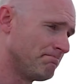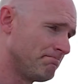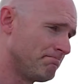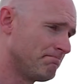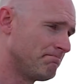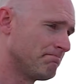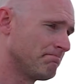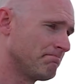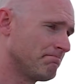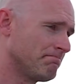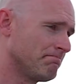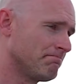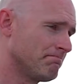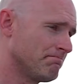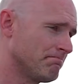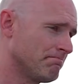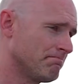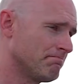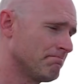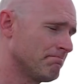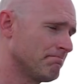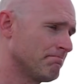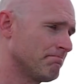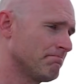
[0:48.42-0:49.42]

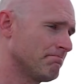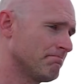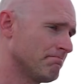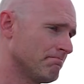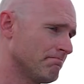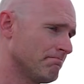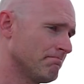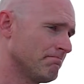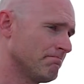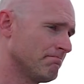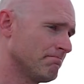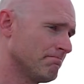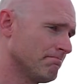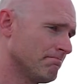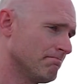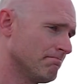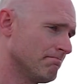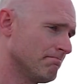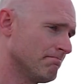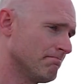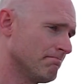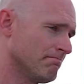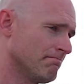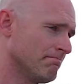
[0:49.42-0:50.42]

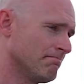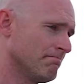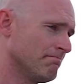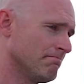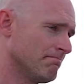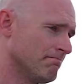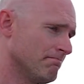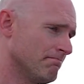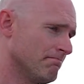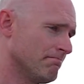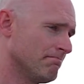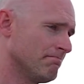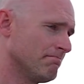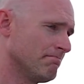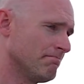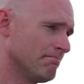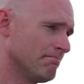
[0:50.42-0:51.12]
The person shown says nothing.